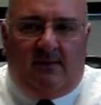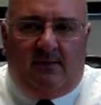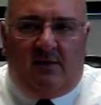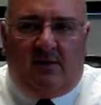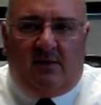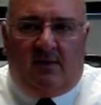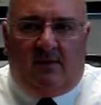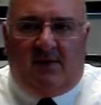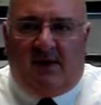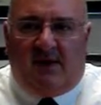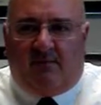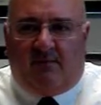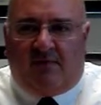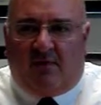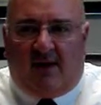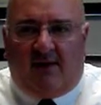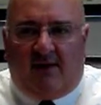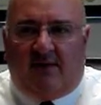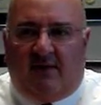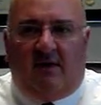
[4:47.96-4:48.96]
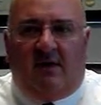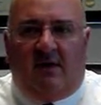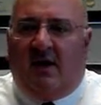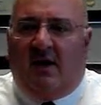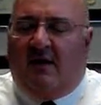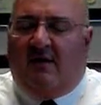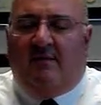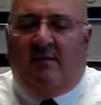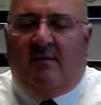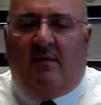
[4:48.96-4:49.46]
your big brother.
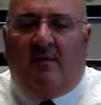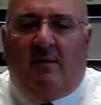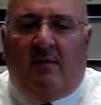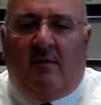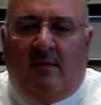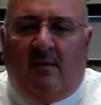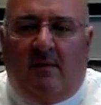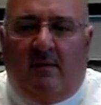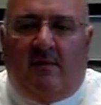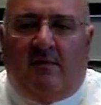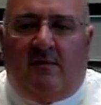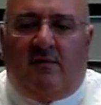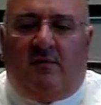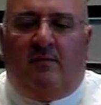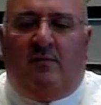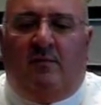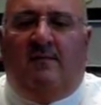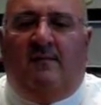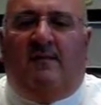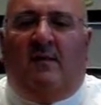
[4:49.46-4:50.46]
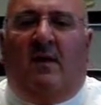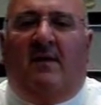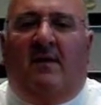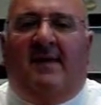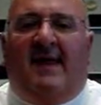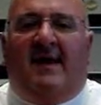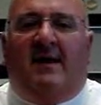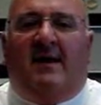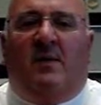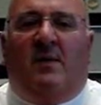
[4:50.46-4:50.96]
Move all
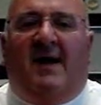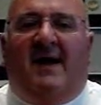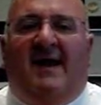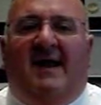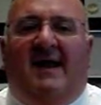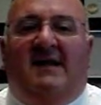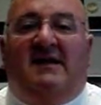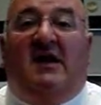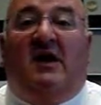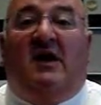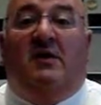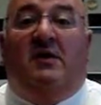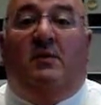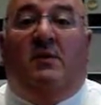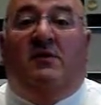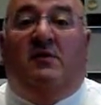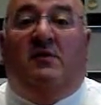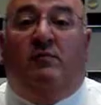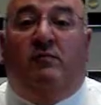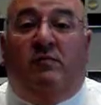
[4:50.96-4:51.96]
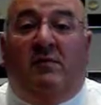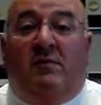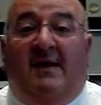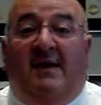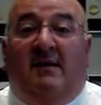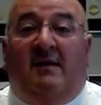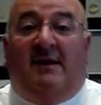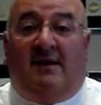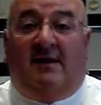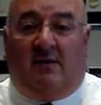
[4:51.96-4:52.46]
that away and tell you what's
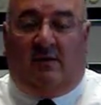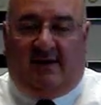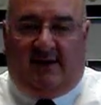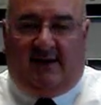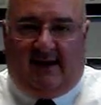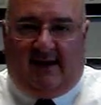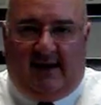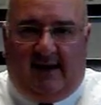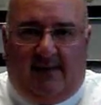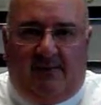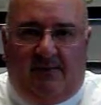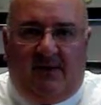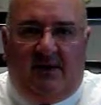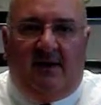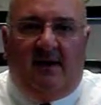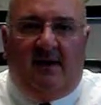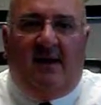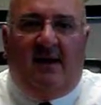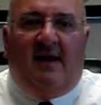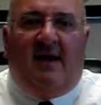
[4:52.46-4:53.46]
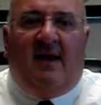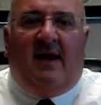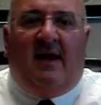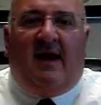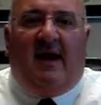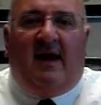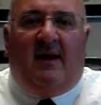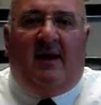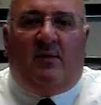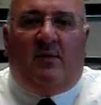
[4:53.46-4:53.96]
really going to happen.
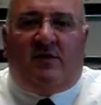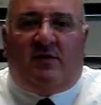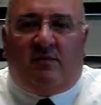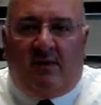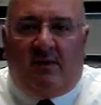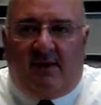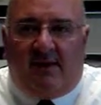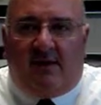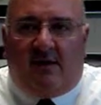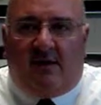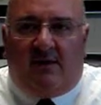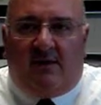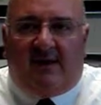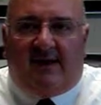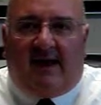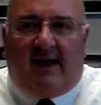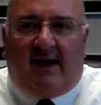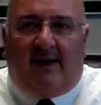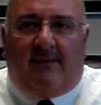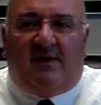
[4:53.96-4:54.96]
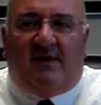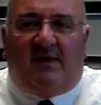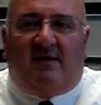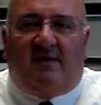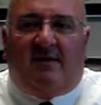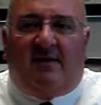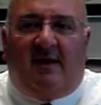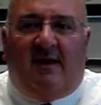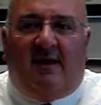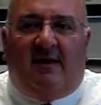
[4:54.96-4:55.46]
And what's really going to happen
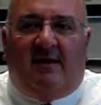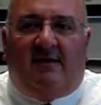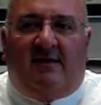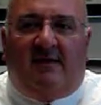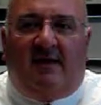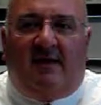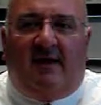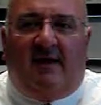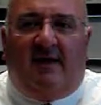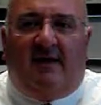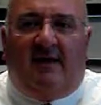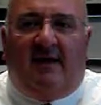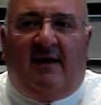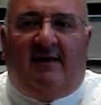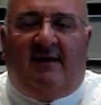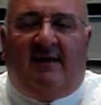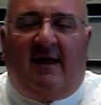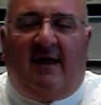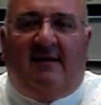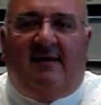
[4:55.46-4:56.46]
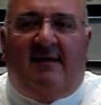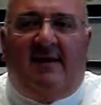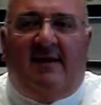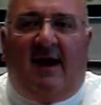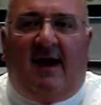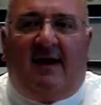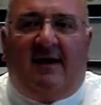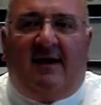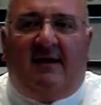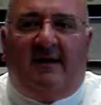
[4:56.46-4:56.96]
is it's
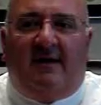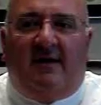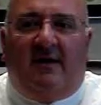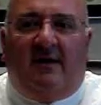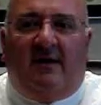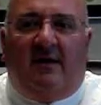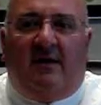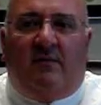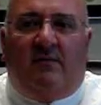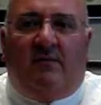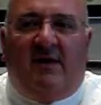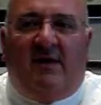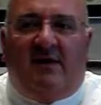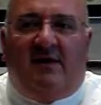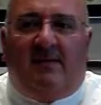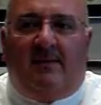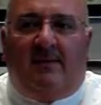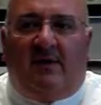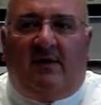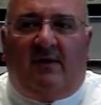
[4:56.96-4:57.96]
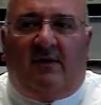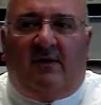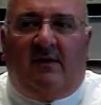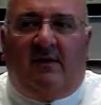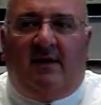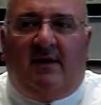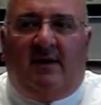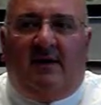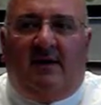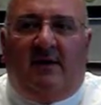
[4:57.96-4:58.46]
not reasonable
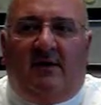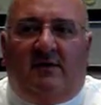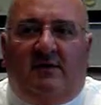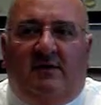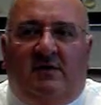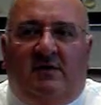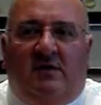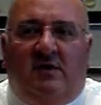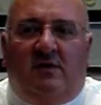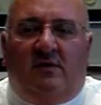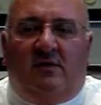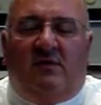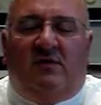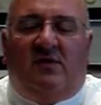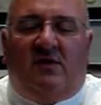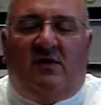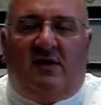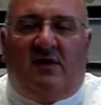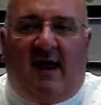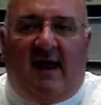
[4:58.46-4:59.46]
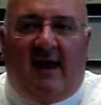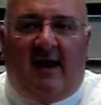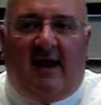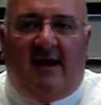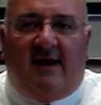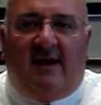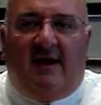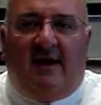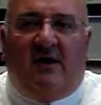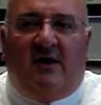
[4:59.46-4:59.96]
to
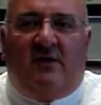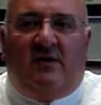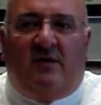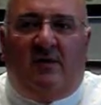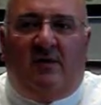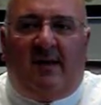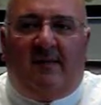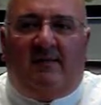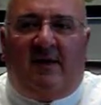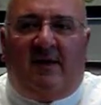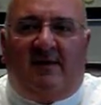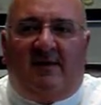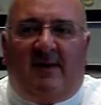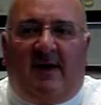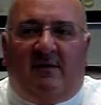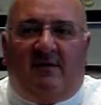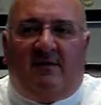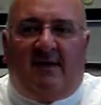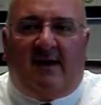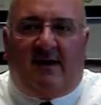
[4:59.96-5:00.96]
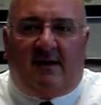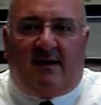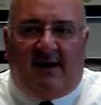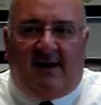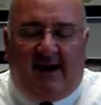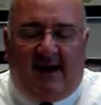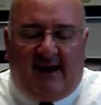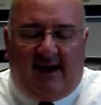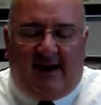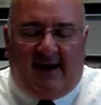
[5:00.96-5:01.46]
say, my spouse is not
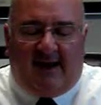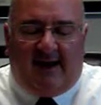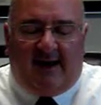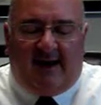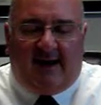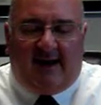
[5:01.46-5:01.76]
going to get